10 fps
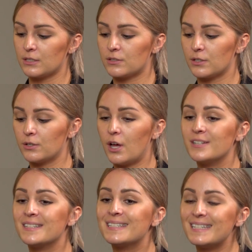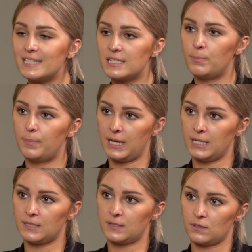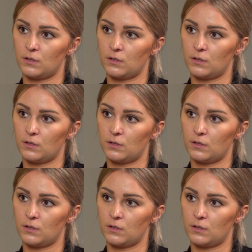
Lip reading: So anticipate